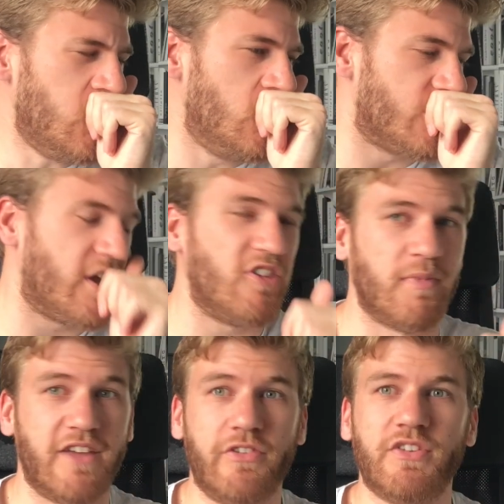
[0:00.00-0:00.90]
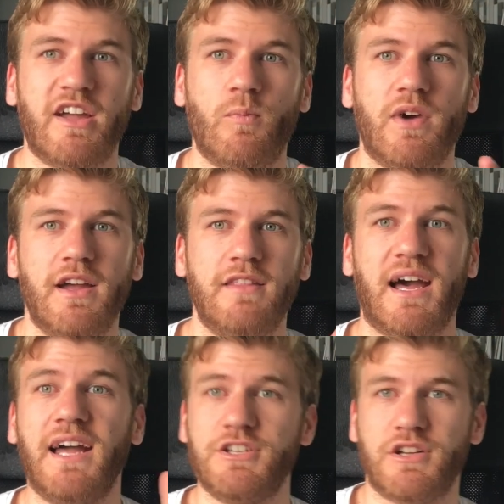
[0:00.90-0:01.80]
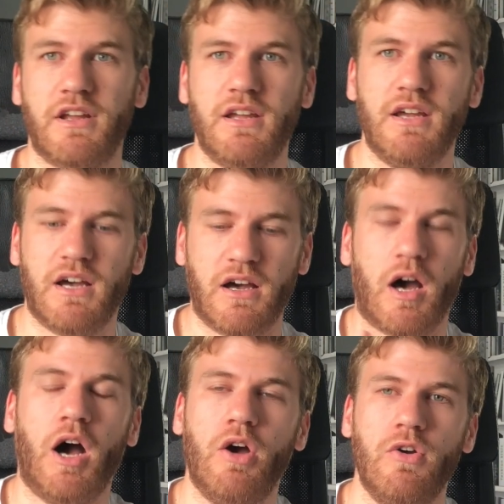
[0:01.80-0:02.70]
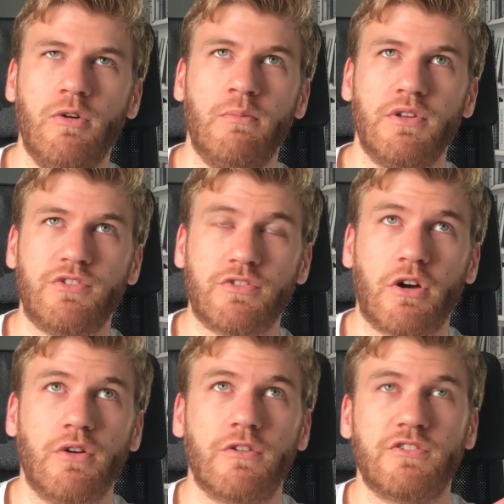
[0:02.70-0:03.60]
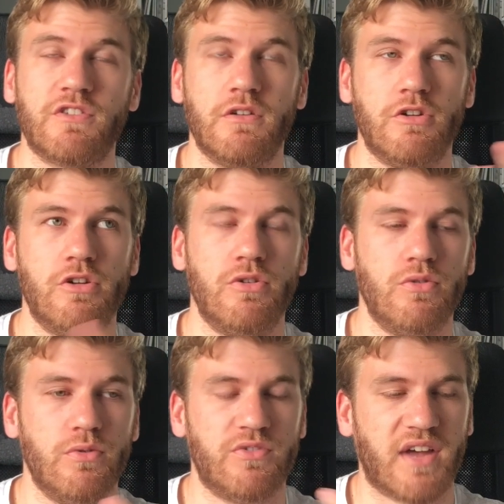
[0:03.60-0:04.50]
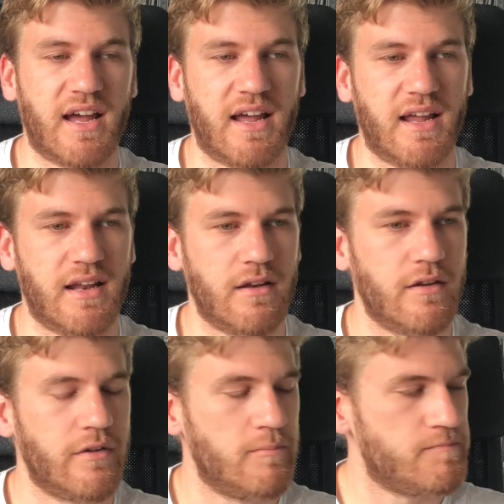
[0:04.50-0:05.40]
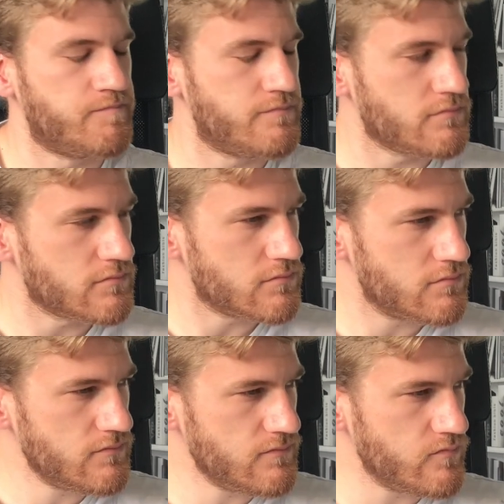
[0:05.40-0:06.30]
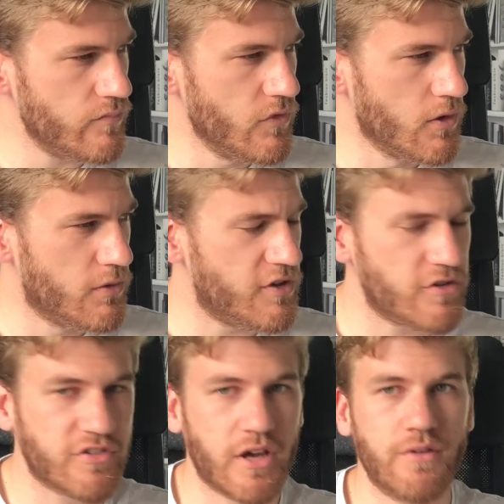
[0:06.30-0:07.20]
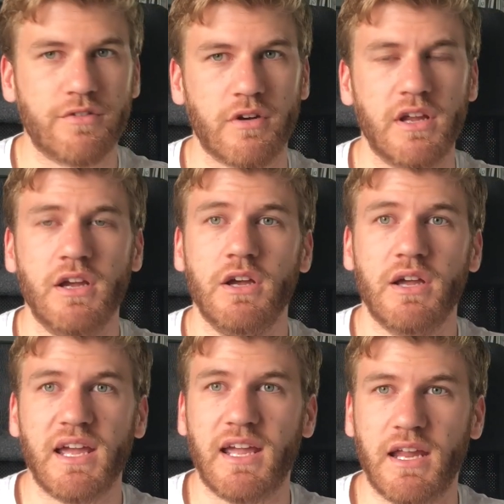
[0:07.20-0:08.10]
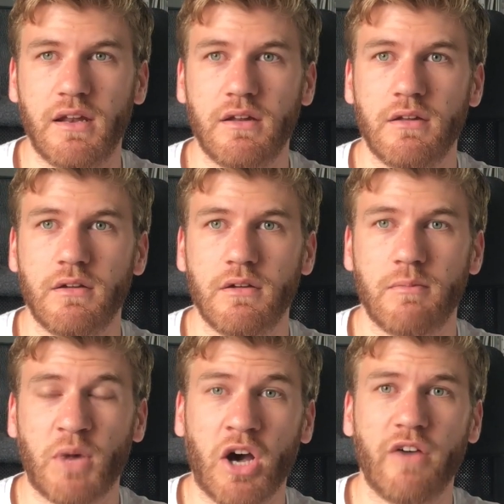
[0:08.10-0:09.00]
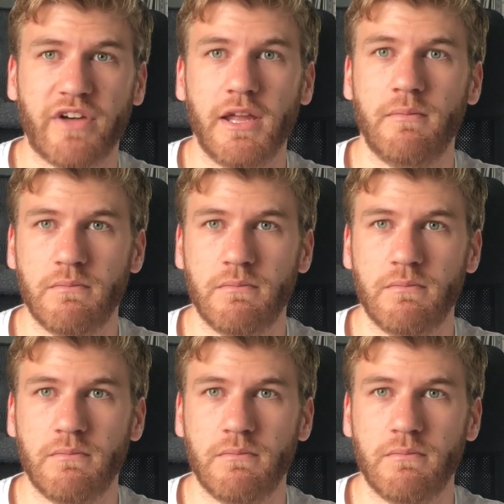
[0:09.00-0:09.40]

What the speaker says: Excuse me, in the same way that actually Home, Stocks, News, and was it just those three in Mojave?